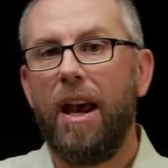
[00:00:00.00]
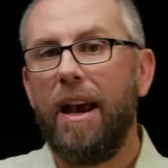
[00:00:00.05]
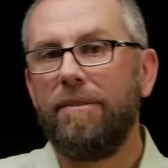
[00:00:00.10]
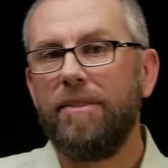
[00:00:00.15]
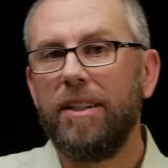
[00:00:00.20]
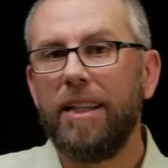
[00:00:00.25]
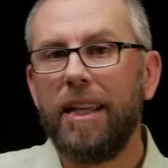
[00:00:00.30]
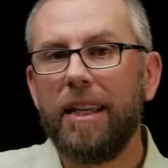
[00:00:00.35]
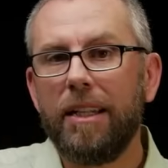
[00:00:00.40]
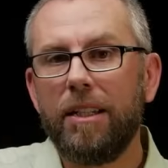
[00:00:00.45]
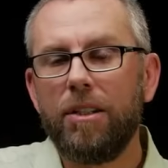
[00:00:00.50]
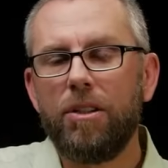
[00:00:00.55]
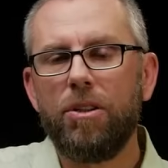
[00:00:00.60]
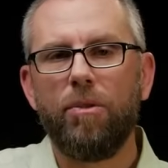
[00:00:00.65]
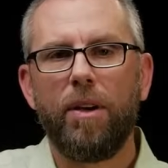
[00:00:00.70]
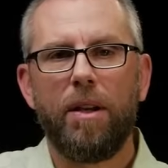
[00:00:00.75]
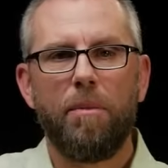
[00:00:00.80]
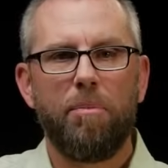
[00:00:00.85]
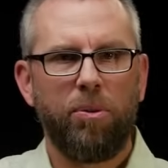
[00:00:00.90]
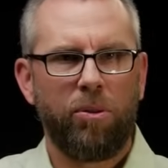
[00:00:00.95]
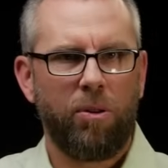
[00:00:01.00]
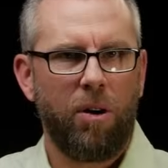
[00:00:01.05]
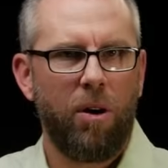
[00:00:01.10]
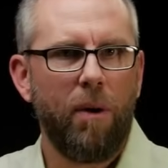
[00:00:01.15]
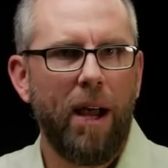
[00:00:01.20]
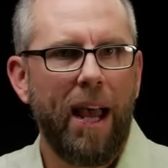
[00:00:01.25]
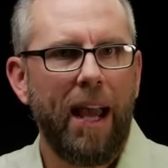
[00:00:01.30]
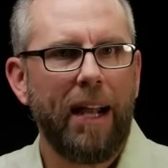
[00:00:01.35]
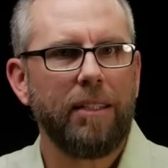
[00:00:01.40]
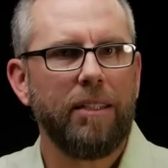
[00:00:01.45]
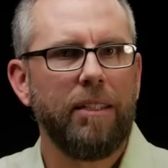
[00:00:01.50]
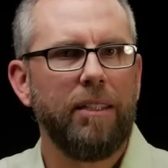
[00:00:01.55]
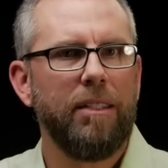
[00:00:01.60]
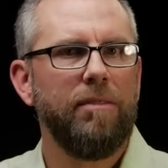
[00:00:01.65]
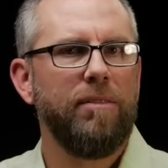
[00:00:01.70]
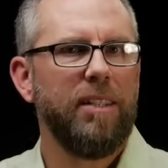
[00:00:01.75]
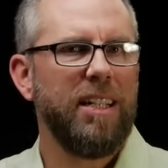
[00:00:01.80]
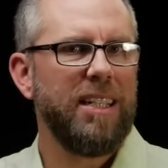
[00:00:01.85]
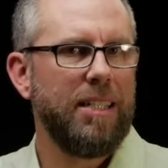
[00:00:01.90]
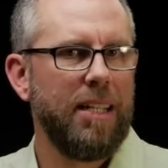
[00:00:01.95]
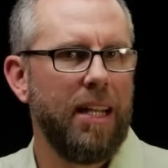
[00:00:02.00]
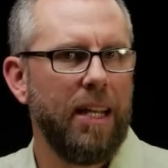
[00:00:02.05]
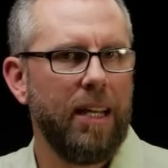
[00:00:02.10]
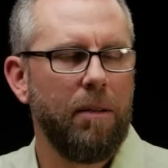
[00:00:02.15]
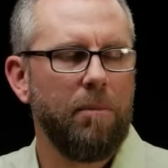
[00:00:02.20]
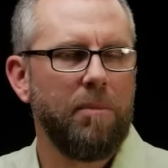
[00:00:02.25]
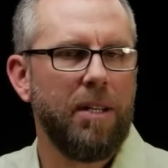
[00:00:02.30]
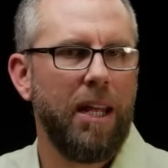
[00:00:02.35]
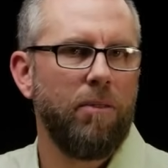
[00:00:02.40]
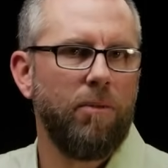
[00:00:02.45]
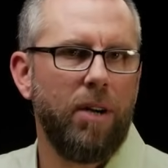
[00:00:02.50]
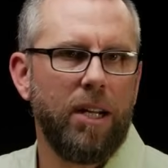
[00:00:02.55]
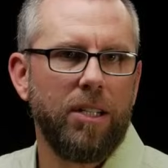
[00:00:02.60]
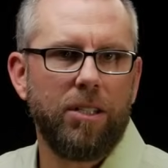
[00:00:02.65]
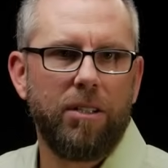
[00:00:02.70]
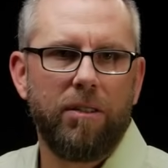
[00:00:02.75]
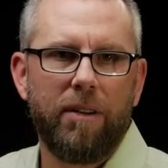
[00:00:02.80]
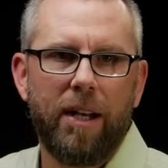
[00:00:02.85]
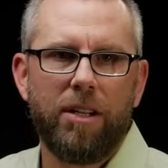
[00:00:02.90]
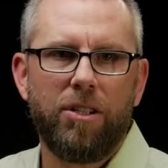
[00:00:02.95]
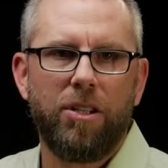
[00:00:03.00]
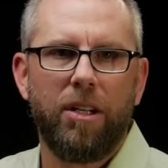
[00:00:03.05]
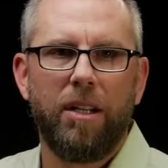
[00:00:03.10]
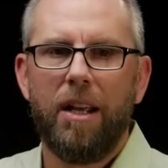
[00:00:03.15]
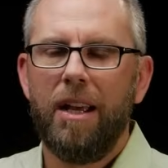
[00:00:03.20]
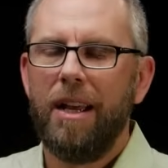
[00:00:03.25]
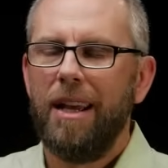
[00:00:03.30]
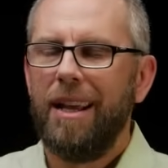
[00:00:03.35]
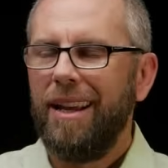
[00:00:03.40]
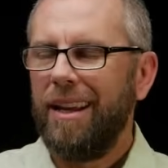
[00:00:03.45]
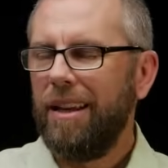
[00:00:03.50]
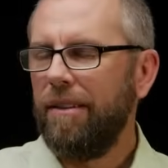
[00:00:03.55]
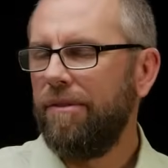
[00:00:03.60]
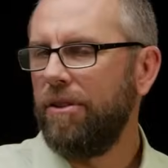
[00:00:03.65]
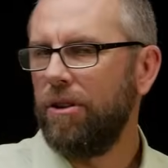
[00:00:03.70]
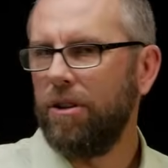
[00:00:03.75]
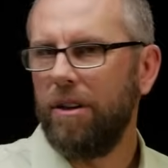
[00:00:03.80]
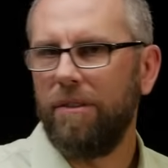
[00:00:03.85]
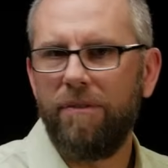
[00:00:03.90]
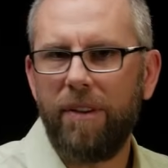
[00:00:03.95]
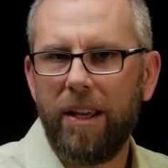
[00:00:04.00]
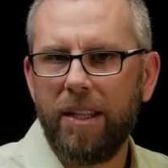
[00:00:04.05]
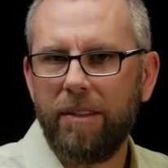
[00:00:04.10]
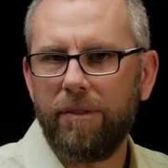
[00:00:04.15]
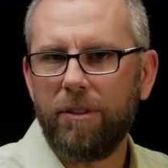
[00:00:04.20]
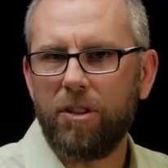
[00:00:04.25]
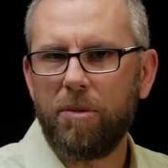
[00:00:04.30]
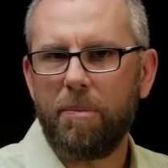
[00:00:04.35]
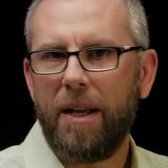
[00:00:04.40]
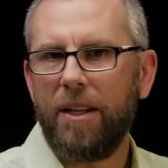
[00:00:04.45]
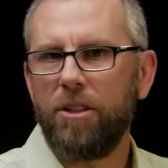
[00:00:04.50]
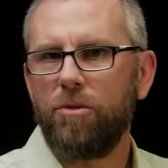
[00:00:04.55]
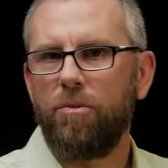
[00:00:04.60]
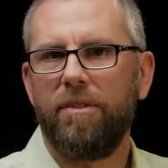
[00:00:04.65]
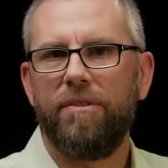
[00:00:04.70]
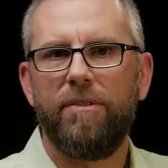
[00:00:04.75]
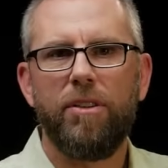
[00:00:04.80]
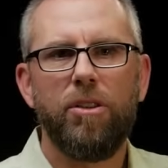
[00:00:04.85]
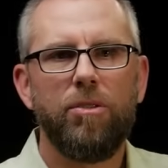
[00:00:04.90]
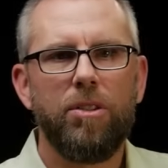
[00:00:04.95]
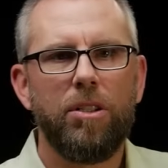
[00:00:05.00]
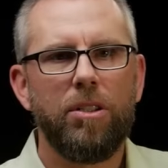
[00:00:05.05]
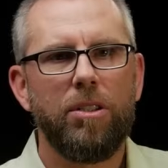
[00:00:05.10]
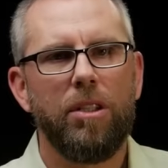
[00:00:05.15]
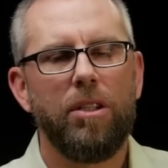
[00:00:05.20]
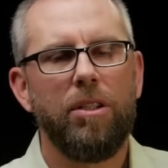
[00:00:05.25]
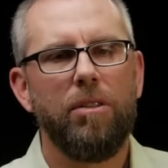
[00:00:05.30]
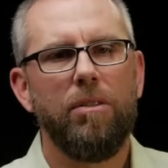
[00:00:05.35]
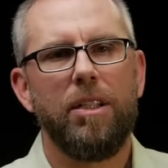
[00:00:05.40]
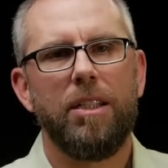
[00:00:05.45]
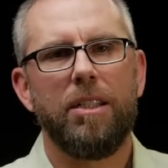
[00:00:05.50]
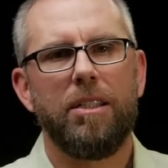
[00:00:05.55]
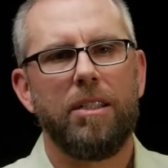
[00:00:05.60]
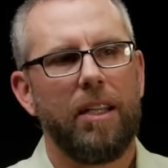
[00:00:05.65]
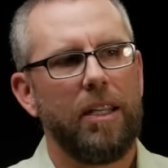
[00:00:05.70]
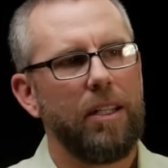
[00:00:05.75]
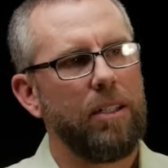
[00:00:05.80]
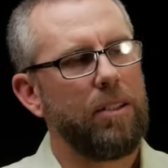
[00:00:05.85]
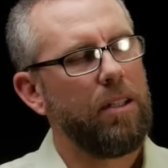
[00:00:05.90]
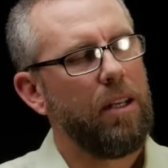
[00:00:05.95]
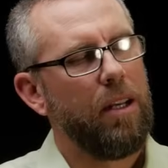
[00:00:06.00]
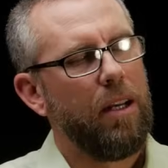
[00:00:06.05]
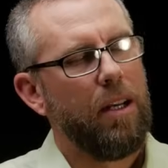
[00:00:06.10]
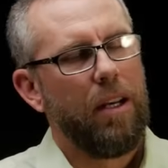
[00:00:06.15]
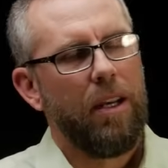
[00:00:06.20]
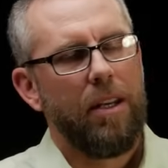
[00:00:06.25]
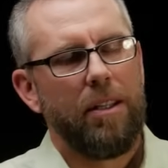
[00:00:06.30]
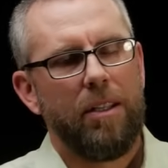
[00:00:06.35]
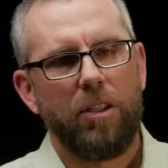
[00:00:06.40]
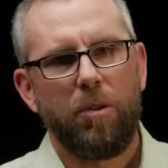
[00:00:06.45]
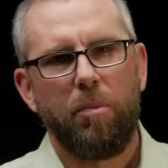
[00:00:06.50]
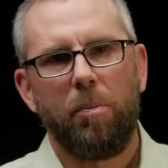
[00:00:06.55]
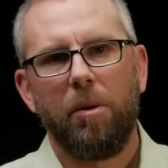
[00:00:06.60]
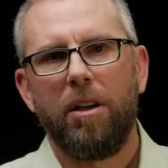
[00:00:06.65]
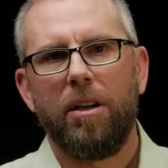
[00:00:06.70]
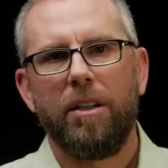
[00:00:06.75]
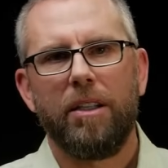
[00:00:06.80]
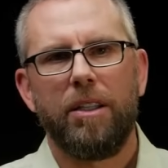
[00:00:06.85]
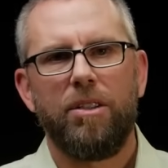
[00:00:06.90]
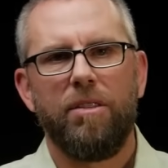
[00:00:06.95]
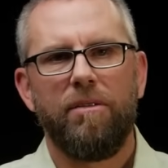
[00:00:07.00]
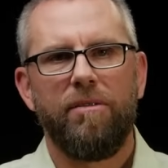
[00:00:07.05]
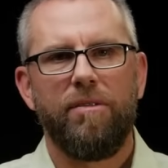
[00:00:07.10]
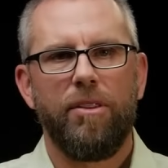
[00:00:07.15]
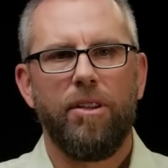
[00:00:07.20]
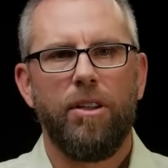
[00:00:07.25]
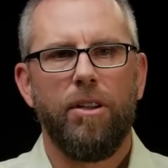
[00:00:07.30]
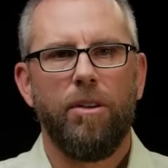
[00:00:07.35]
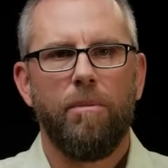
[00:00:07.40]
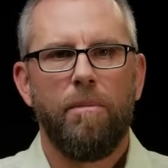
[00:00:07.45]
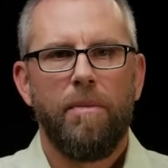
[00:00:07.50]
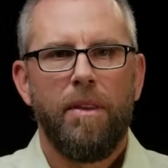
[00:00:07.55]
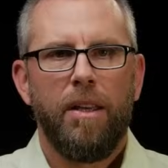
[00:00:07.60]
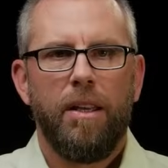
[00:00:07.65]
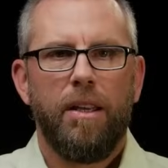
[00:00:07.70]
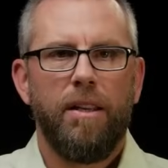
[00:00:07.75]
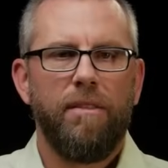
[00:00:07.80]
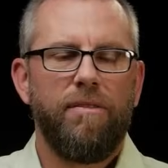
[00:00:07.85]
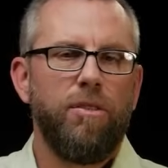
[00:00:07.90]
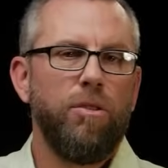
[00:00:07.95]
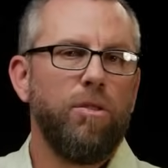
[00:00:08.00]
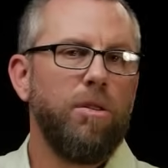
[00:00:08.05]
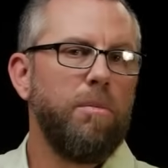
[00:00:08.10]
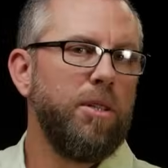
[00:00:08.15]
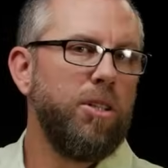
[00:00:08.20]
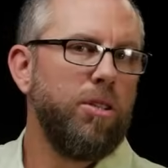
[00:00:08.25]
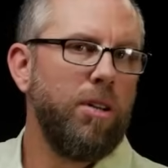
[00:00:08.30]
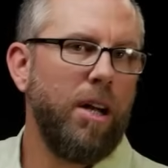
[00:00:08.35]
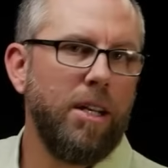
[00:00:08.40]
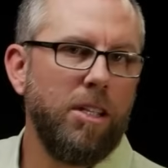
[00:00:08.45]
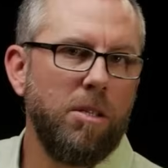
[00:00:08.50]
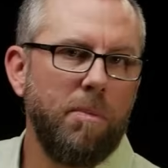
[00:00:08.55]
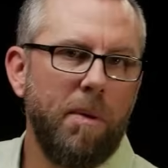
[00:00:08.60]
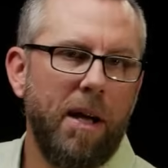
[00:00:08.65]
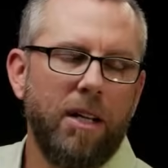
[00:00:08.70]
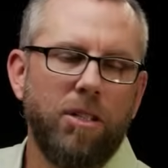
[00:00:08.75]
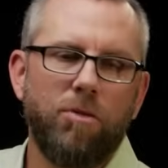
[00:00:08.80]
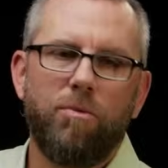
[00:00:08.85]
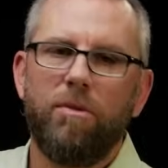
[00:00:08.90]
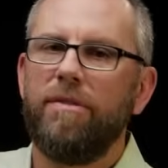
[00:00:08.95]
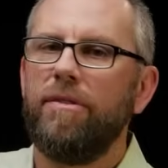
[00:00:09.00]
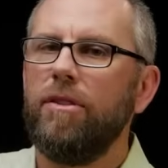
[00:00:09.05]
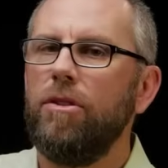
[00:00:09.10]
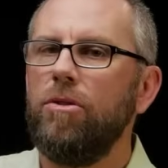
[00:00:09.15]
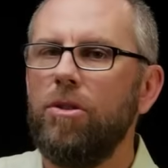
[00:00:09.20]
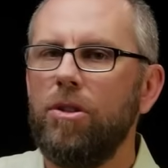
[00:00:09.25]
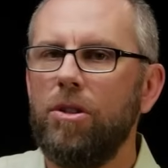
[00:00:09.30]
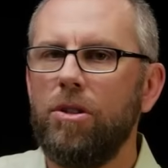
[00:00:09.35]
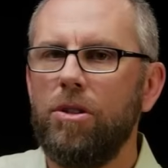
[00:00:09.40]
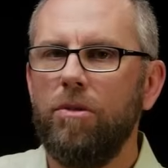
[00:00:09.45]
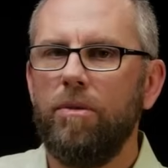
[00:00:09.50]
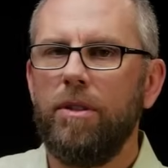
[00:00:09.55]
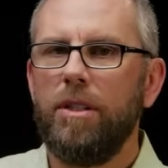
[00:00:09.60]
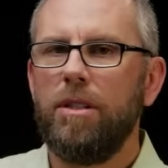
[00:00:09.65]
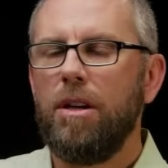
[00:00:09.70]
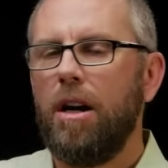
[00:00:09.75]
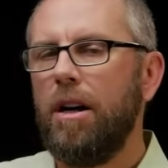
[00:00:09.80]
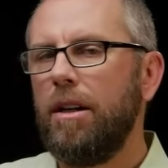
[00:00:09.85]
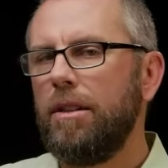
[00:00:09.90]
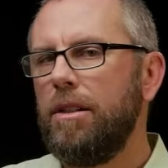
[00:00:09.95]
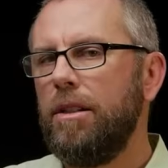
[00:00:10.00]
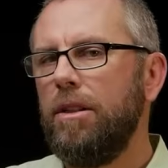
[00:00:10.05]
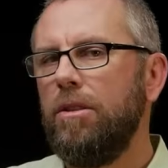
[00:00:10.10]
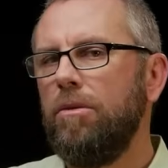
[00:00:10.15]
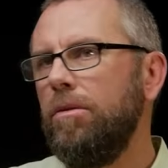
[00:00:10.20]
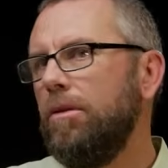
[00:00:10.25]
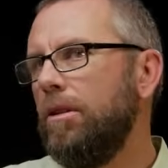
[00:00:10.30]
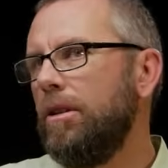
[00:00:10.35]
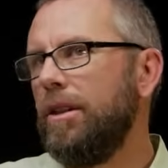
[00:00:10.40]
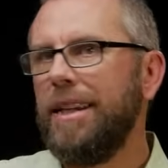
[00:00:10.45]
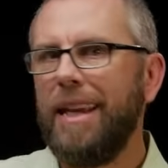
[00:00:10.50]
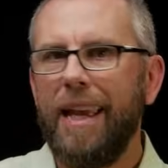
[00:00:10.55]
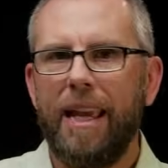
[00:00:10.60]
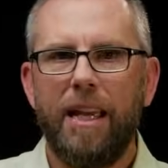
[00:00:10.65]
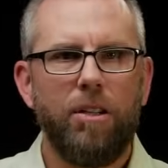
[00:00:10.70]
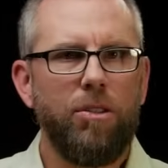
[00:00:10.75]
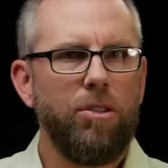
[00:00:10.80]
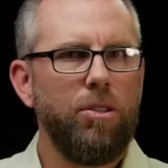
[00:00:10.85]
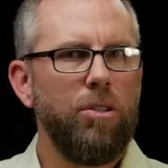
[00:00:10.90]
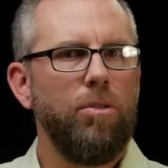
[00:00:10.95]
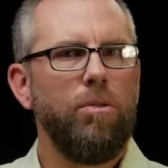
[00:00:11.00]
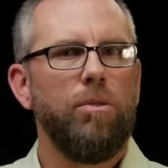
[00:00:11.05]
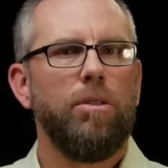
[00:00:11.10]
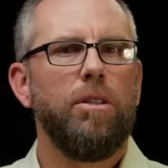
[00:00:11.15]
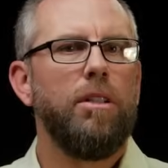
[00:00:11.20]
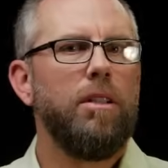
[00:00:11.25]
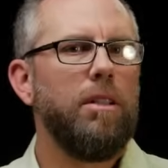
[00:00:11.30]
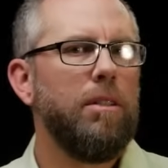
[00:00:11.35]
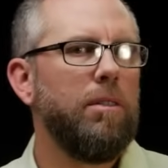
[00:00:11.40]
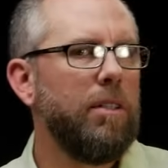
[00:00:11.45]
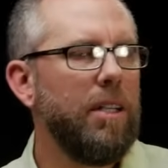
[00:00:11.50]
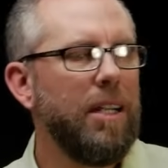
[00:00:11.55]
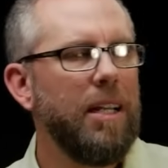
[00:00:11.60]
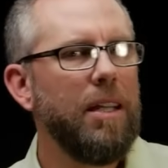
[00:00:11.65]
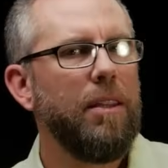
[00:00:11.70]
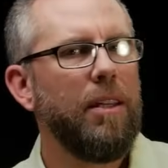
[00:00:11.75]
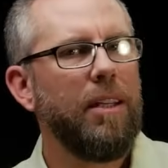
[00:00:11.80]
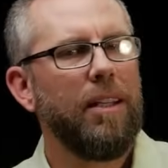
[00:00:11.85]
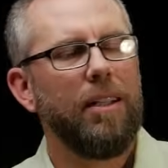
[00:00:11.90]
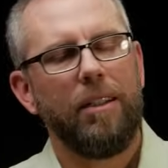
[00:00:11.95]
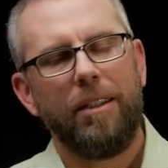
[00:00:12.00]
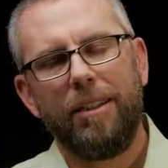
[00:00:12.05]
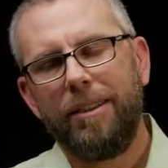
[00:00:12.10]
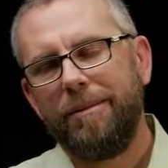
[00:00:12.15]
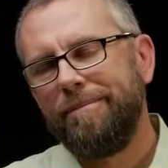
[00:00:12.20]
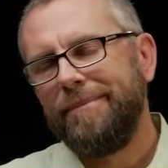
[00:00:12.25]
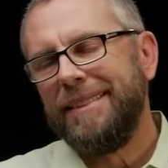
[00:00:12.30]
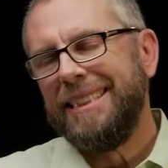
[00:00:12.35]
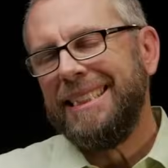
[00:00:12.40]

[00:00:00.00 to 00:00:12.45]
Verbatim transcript: have to get into a proactive attempt at restoration. If your unfaithful spouse refuses to do these things, this blog isn't for you. If your betrayed spouse refuses to and talk to you or engage you or, or anything at all,